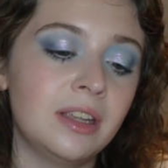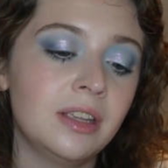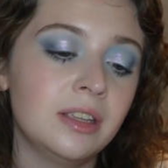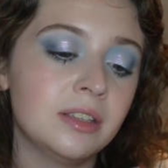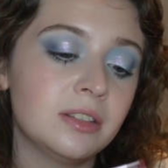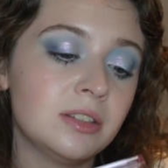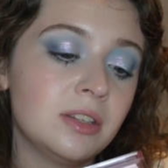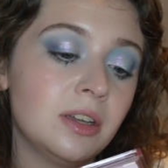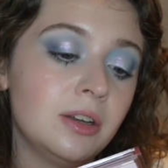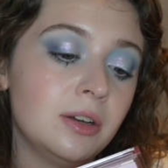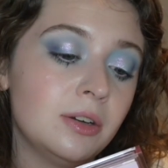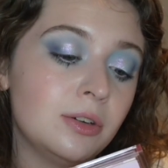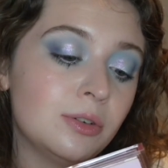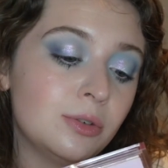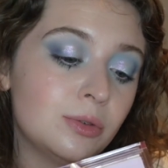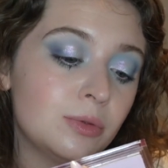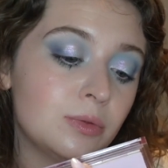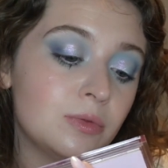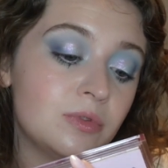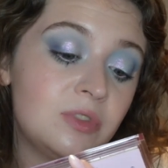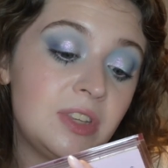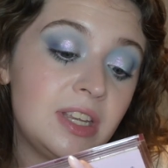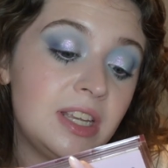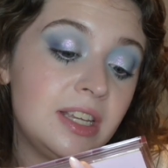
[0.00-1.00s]
So
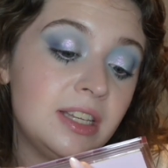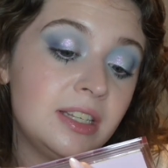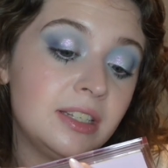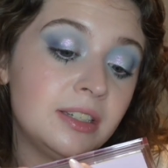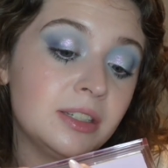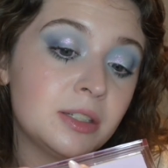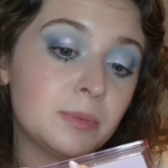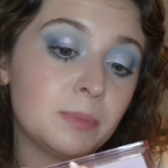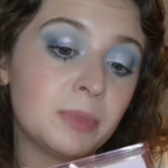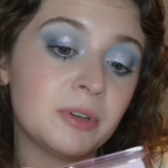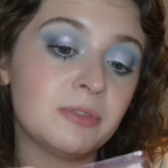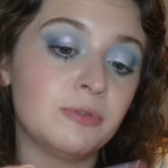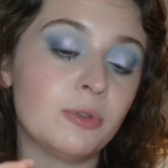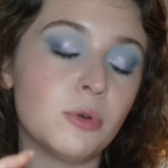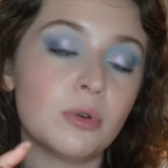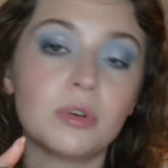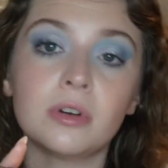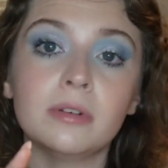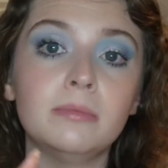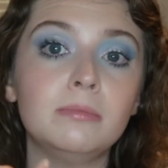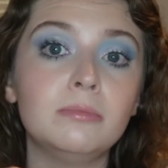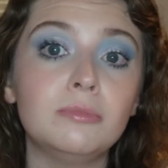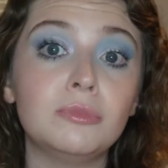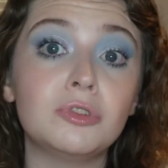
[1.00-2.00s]
these
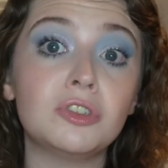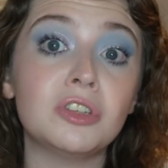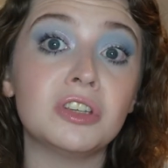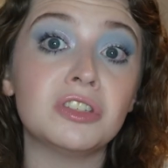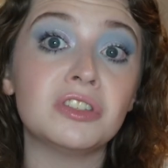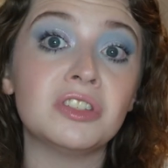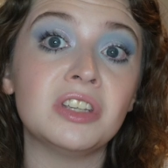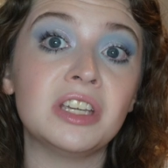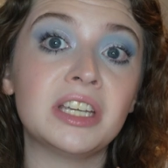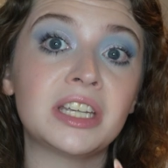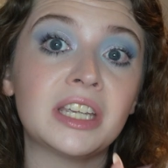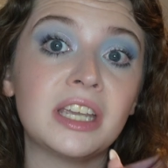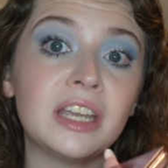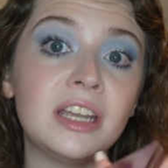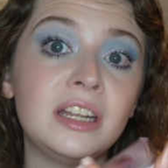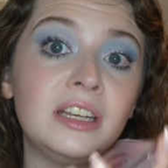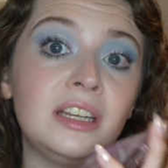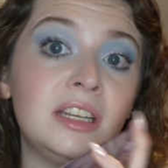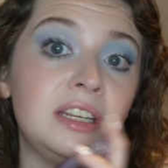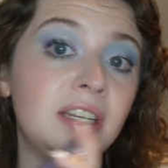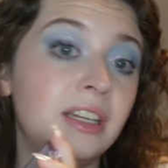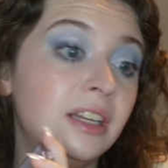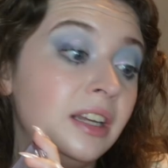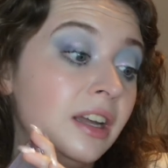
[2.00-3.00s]
perform just like
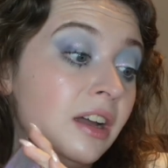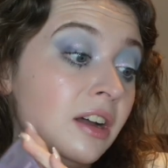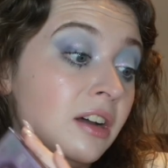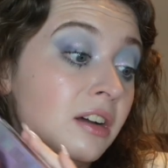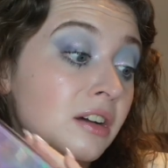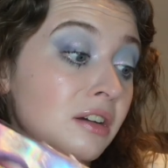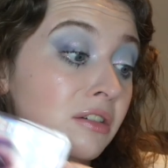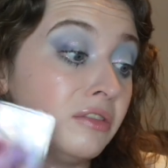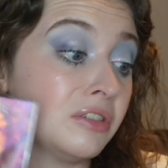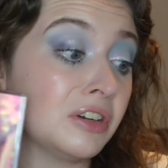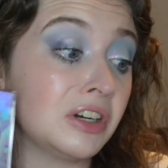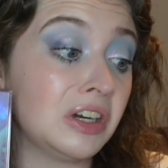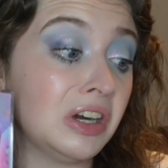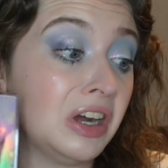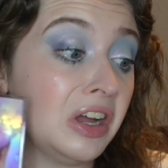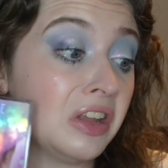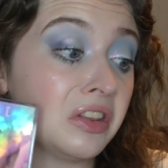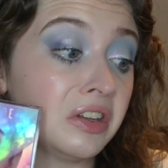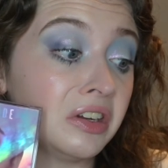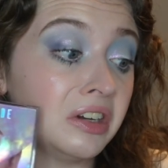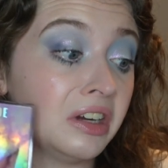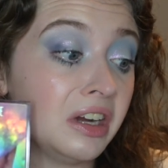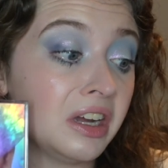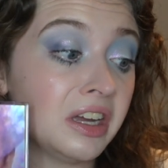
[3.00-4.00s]
any of her
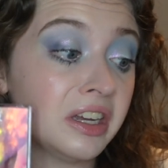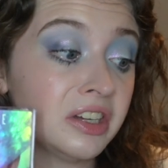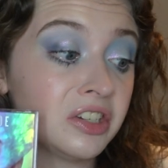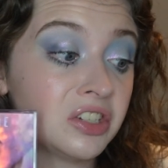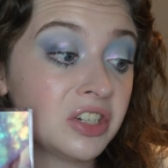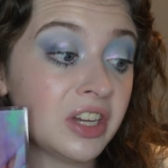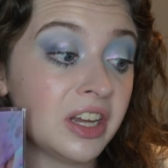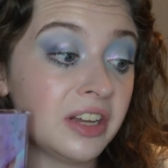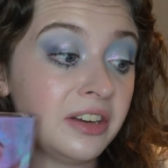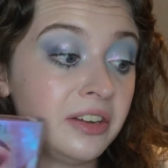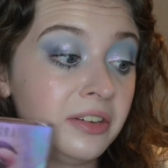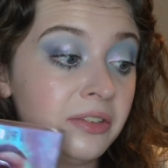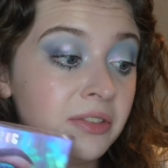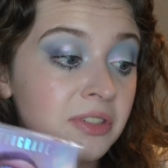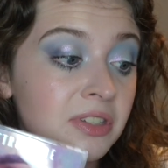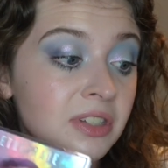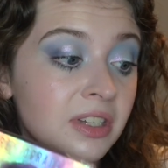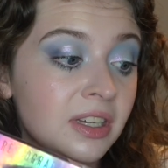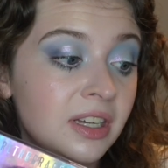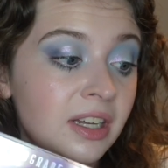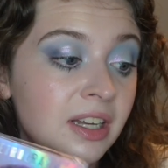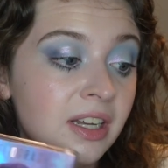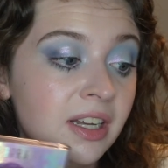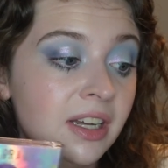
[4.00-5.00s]
other eyeshadows.
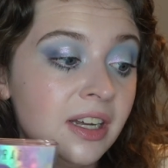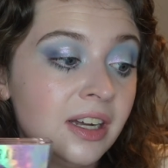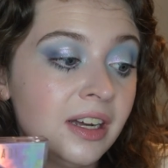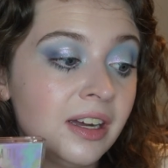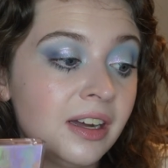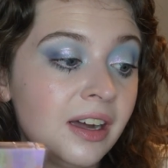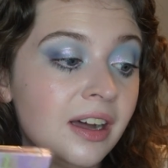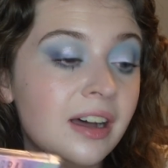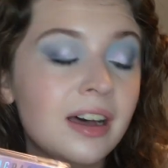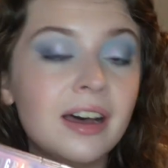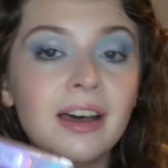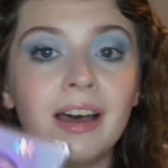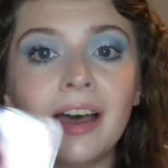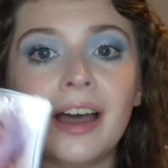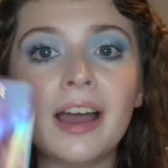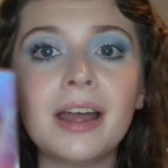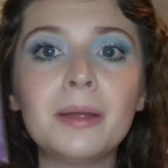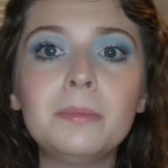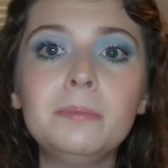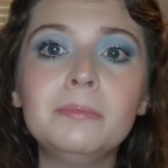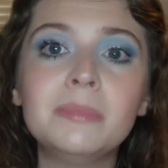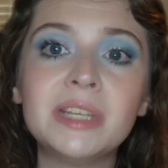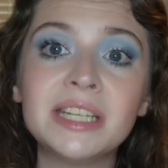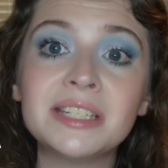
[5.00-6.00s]
I
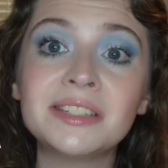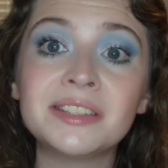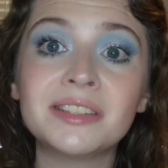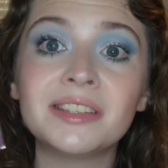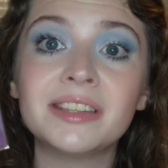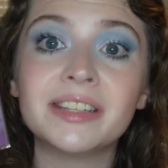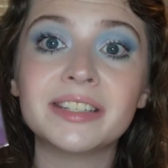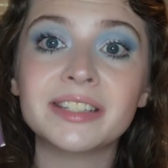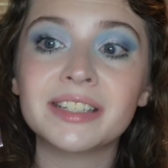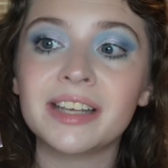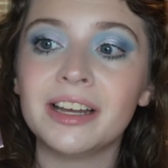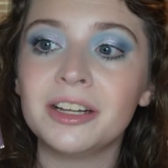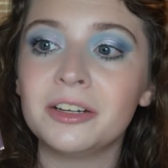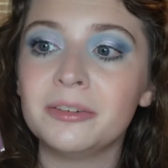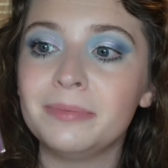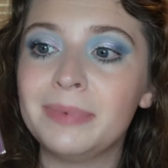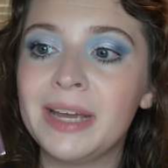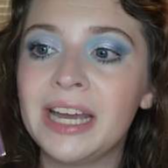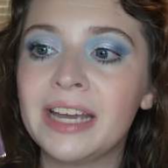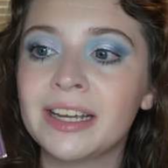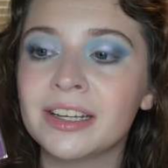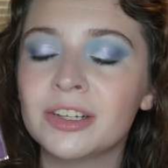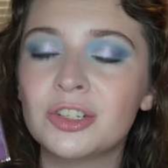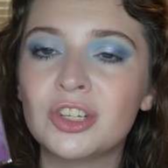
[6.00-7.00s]
miss this kind of
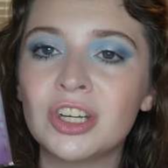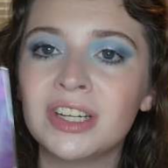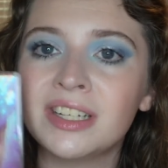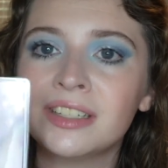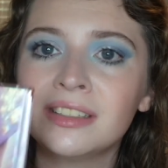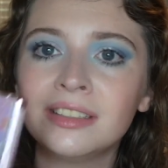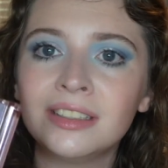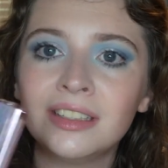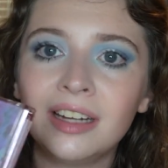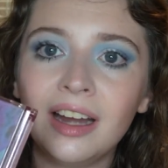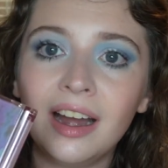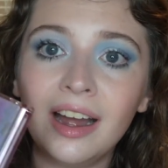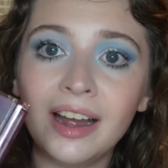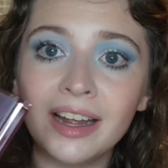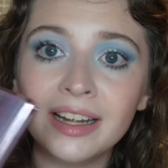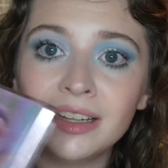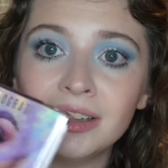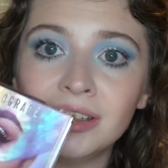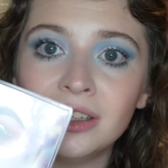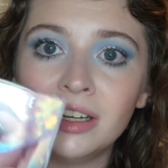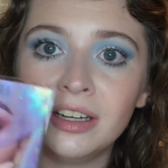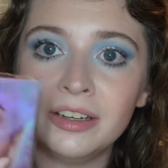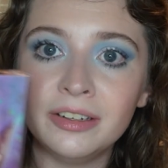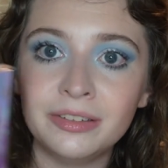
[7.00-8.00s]
packaging. I
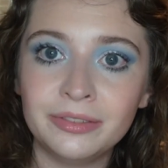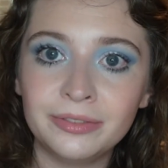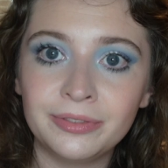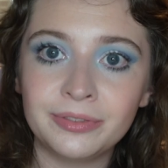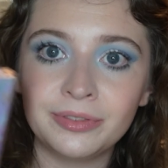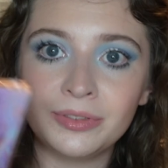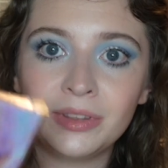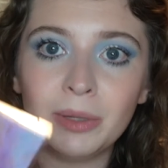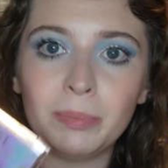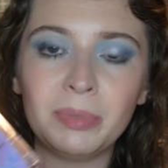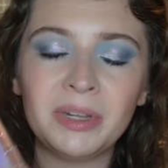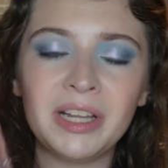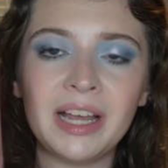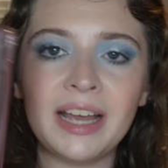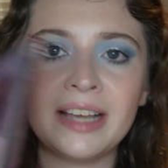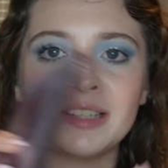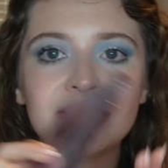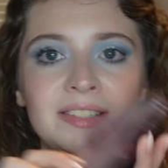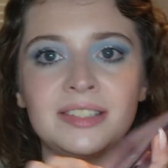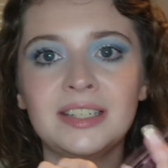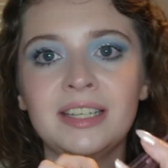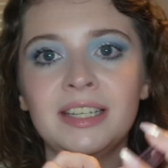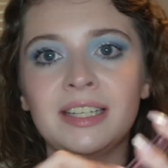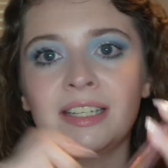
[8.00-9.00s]
love the
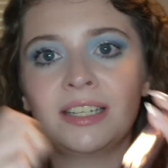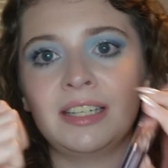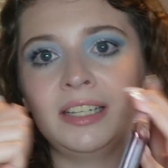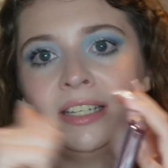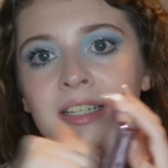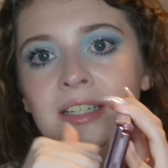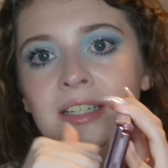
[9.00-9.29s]
plastic,